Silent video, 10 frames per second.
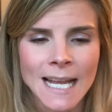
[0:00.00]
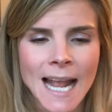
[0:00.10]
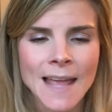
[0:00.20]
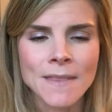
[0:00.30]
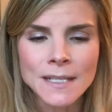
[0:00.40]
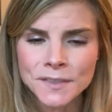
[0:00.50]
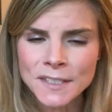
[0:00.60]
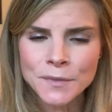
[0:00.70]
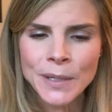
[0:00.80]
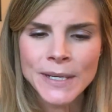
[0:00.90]
And this
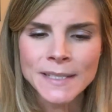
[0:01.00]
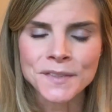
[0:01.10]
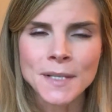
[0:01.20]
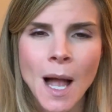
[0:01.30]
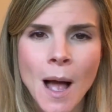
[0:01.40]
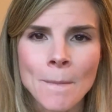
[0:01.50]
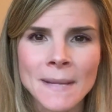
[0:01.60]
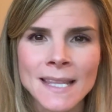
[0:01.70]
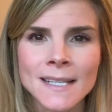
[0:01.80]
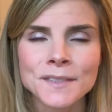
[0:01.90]
experience taught
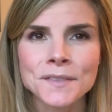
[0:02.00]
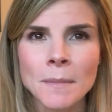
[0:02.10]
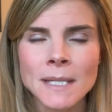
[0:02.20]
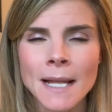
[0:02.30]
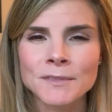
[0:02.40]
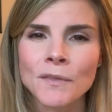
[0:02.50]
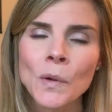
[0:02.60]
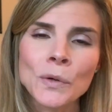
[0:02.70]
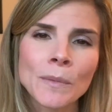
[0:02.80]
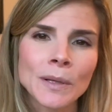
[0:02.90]
me that sometimes
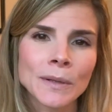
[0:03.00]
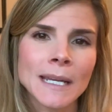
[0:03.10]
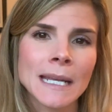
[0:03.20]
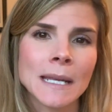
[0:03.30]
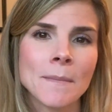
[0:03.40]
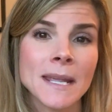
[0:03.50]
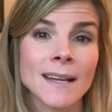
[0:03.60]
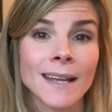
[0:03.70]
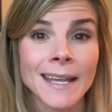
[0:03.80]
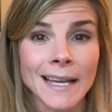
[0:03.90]
vulnerability can be a
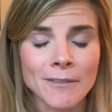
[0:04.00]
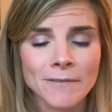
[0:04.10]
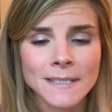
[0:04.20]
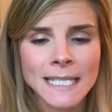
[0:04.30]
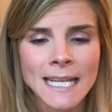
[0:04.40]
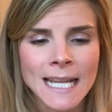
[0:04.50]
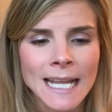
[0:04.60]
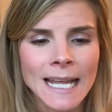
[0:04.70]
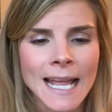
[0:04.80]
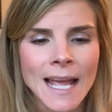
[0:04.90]
gift.
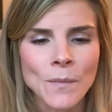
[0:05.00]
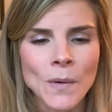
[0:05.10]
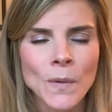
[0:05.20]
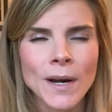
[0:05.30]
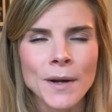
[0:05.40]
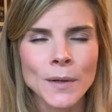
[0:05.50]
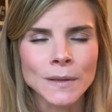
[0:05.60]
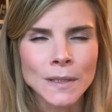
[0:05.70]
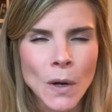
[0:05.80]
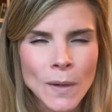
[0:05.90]
And when we're at our
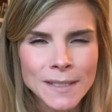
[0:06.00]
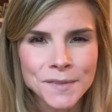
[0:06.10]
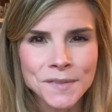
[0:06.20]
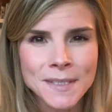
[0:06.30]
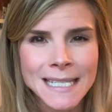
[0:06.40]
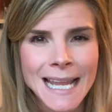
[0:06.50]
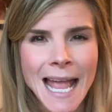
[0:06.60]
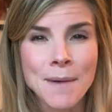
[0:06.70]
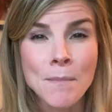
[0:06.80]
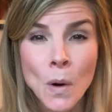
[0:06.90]
lowest
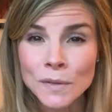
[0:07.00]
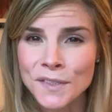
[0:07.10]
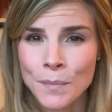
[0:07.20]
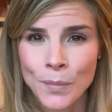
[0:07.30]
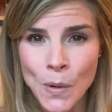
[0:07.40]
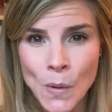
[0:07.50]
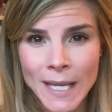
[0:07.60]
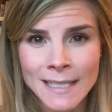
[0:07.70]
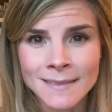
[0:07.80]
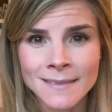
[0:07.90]
and most
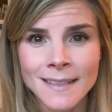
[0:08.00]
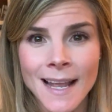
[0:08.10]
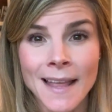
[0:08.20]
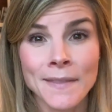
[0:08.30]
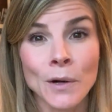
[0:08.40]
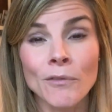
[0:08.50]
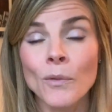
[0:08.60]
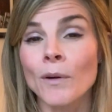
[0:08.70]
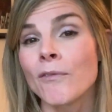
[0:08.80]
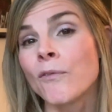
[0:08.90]
broken, and
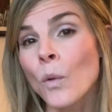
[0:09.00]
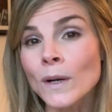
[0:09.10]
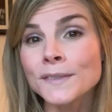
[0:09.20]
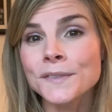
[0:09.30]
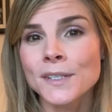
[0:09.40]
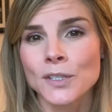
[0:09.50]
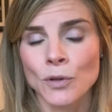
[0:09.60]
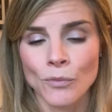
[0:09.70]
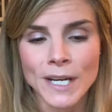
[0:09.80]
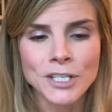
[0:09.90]
therefore forced
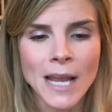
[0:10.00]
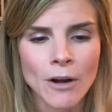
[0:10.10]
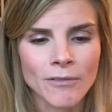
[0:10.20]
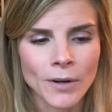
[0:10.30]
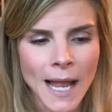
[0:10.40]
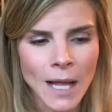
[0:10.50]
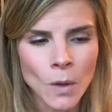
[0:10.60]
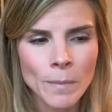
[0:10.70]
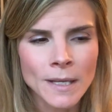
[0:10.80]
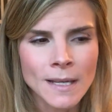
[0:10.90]
to reach out for
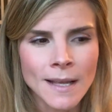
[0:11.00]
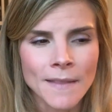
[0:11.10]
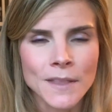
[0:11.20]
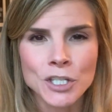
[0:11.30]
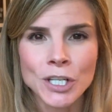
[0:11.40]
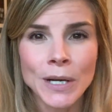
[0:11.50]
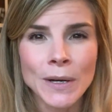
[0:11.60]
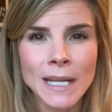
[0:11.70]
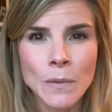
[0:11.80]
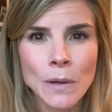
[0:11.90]
help, the
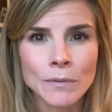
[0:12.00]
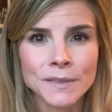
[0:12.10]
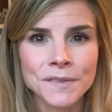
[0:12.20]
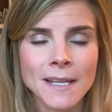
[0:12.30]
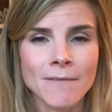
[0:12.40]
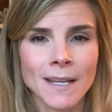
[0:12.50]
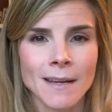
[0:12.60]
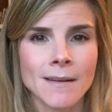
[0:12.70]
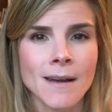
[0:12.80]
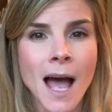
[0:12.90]
charity we receive
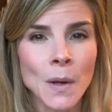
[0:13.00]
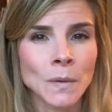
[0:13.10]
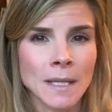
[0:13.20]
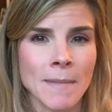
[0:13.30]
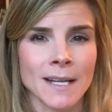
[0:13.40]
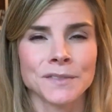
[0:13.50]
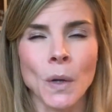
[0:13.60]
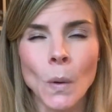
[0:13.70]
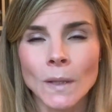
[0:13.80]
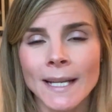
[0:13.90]
can not only make us
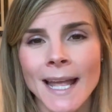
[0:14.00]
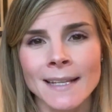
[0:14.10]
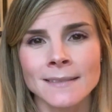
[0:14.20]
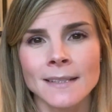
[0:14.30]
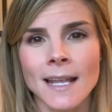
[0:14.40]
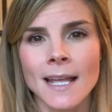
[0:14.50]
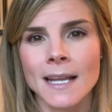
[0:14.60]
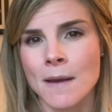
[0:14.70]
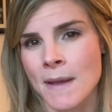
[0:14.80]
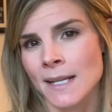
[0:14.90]
whole again, it
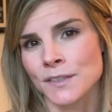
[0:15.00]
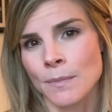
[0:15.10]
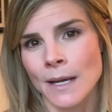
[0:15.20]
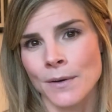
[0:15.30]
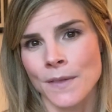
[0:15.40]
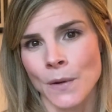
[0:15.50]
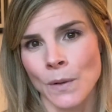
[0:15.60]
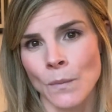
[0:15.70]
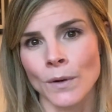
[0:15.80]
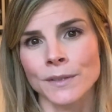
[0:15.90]
can make us better than
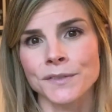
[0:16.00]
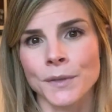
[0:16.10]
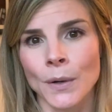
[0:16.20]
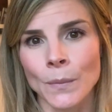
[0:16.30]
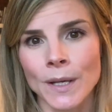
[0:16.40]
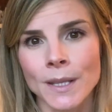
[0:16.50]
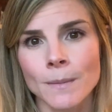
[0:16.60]
we were to start with.